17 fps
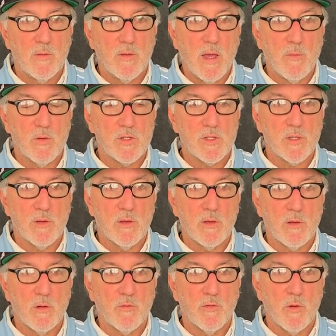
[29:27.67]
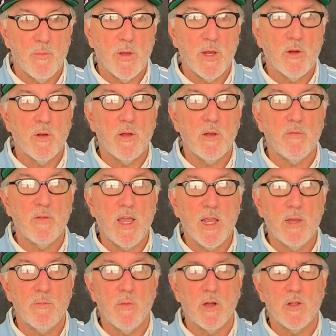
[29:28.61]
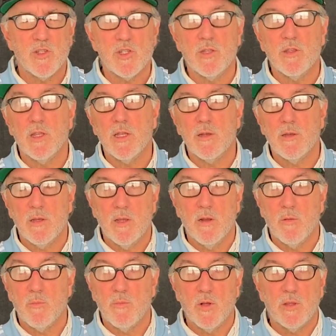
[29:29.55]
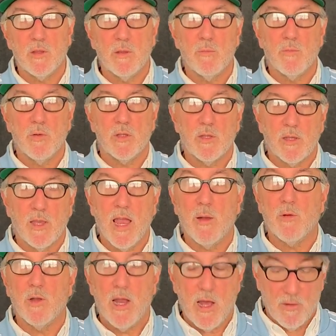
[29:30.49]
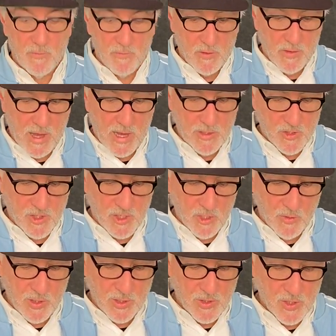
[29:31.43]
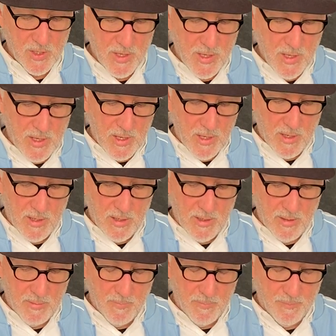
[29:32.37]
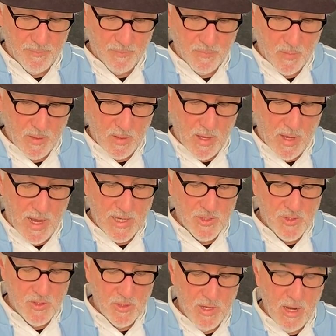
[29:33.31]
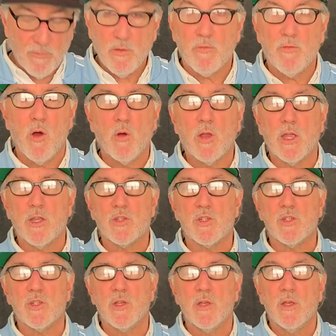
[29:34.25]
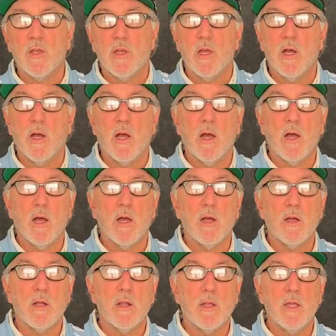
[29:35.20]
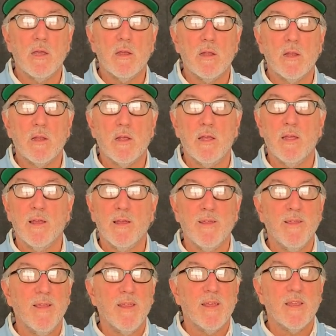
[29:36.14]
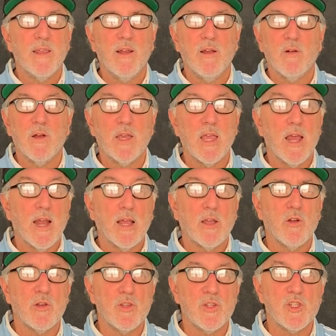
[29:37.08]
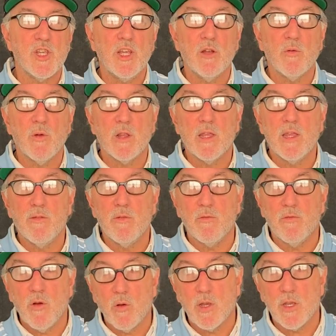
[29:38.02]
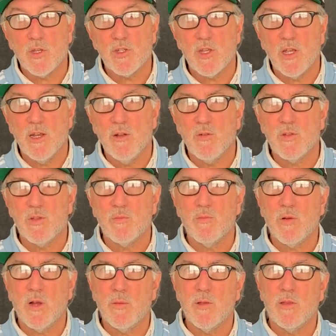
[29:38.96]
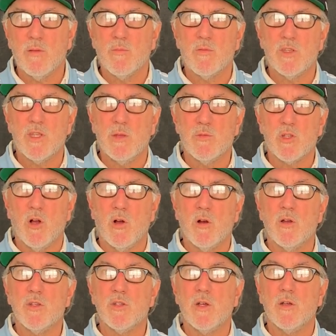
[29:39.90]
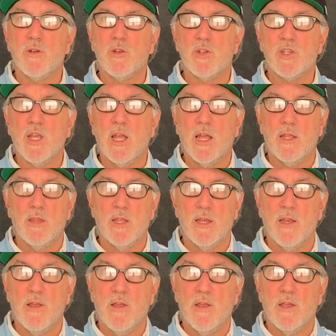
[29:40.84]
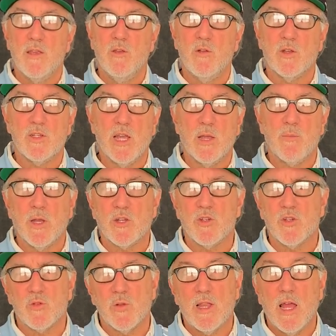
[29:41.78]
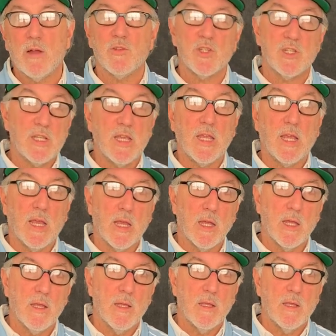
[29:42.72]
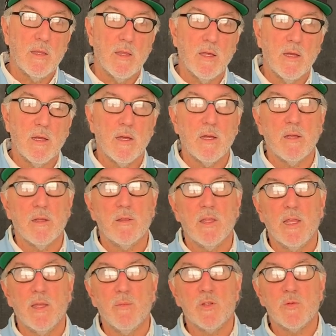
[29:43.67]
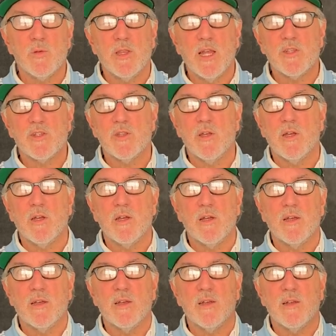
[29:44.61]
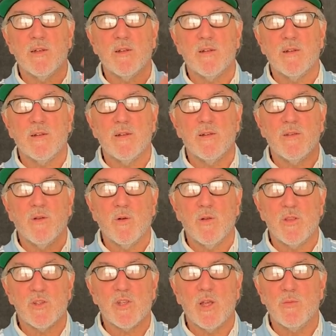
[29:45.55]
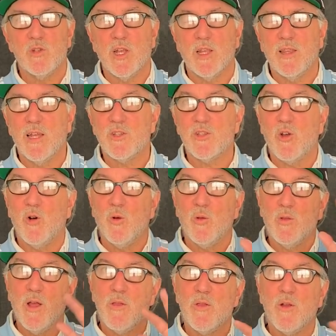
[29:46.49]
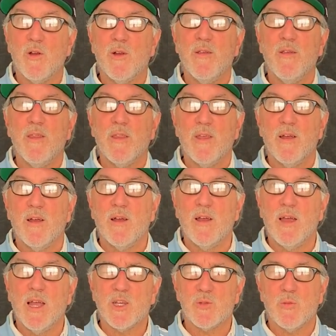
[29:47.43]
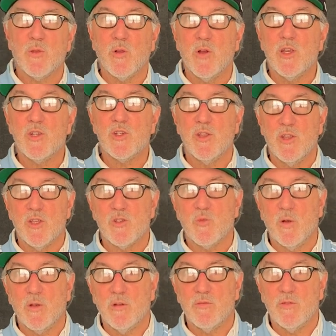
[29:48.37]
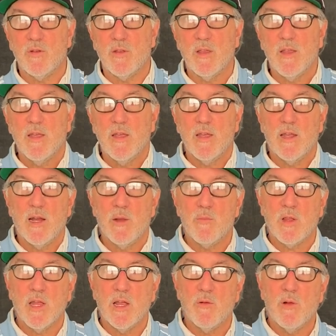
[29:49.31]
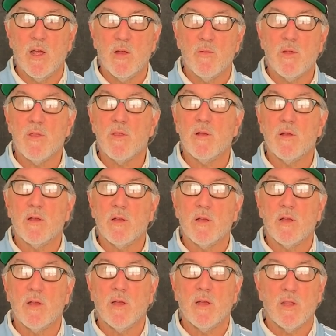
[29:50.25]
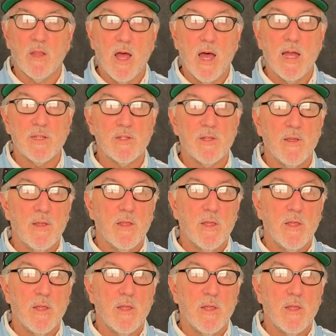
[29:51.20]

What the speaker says: that was over a period of 8 months, and then put the camera down for that series. I never focused. Again, I couldn't see to really even focus. I know it probably seems hard to understand that you can take pictures without seeing the image, but that's or the subject. That's a whole nother exploration that's wonderful, and I play around with a lot.